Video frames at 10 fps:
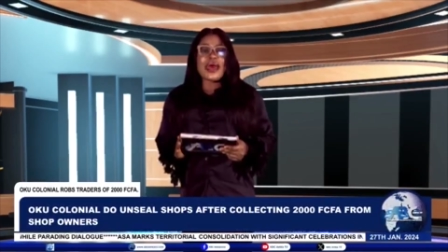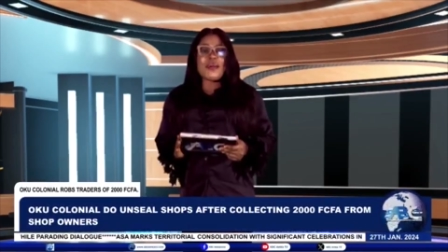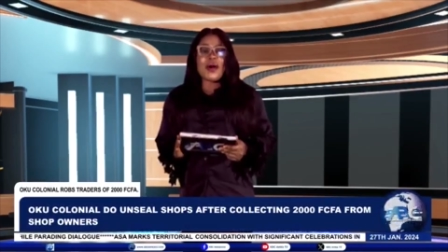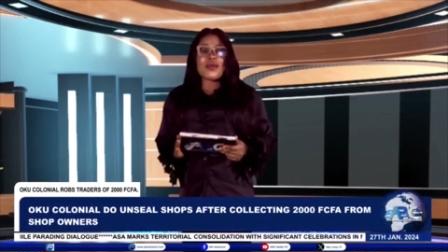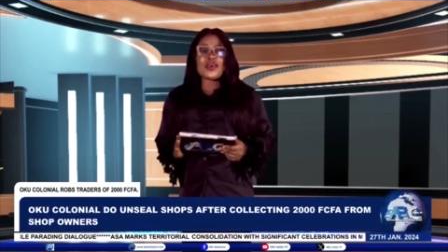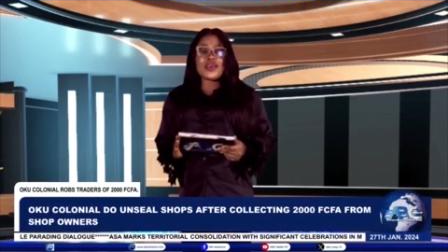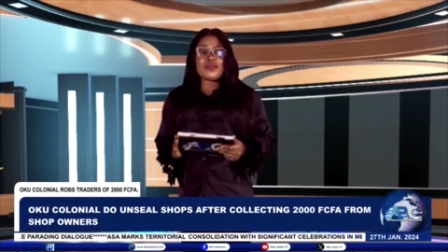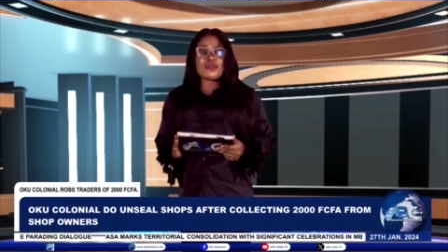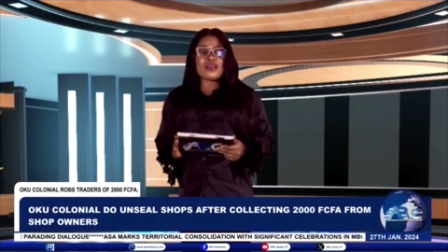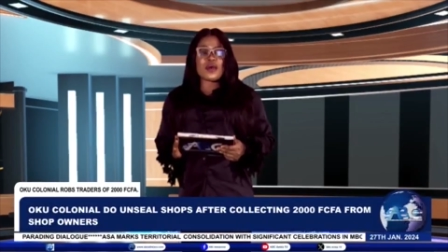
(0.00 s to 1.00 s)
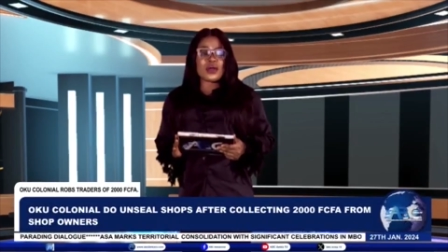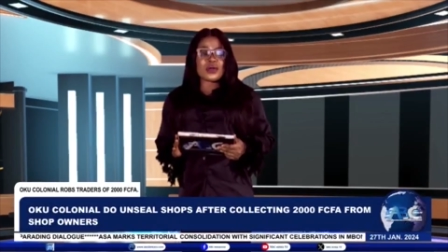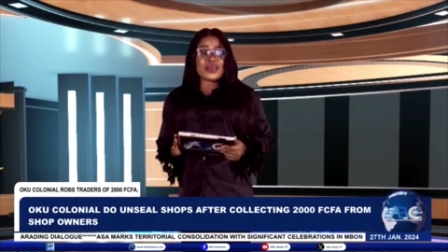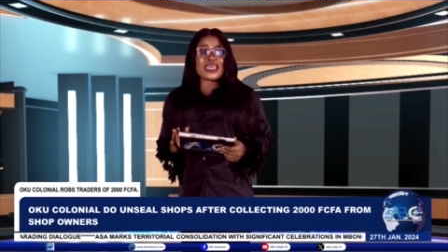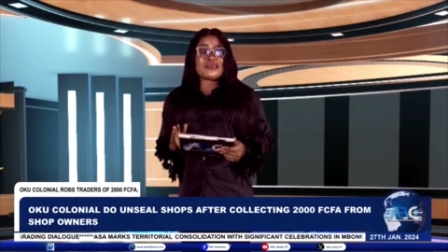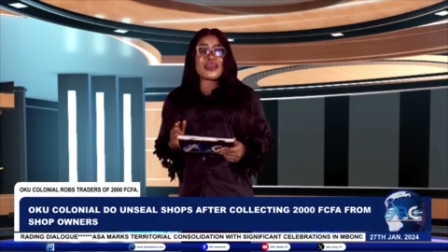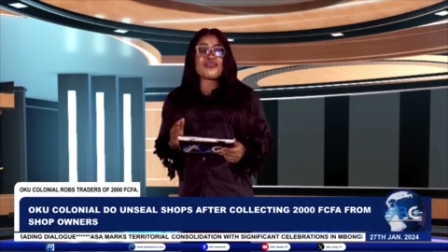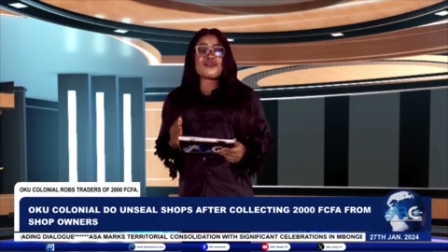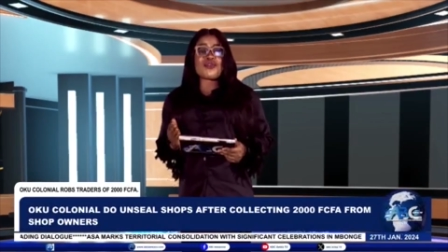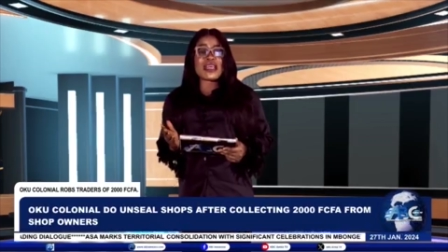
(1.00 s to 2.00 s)
about the use of colonial
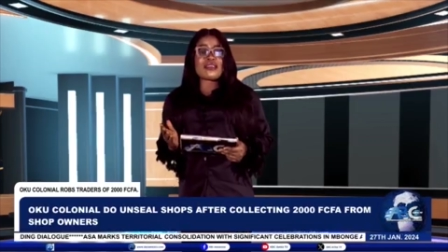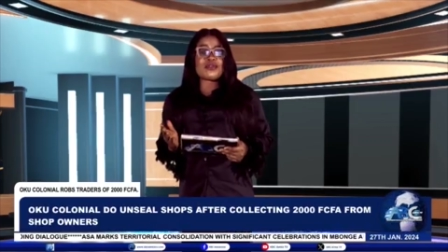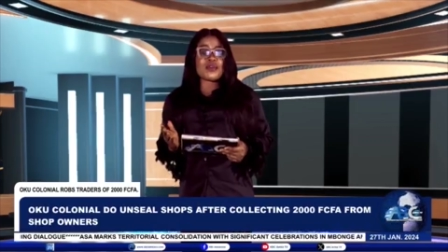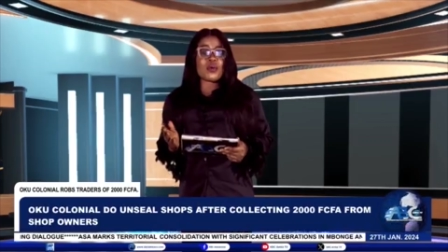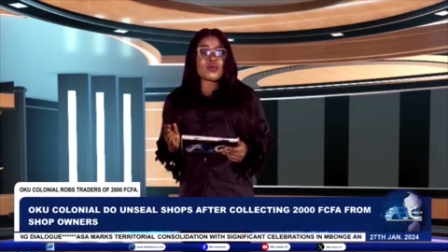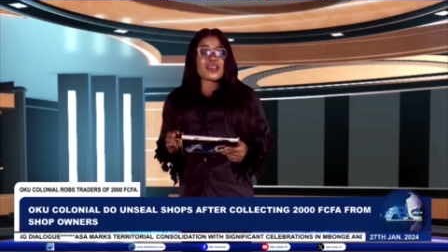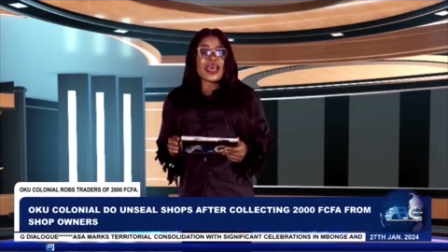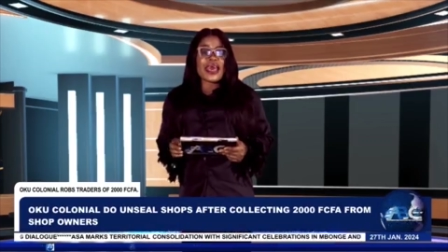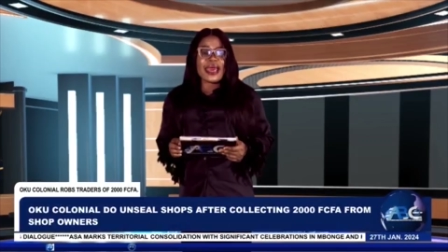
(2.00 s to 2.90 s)
administrative roles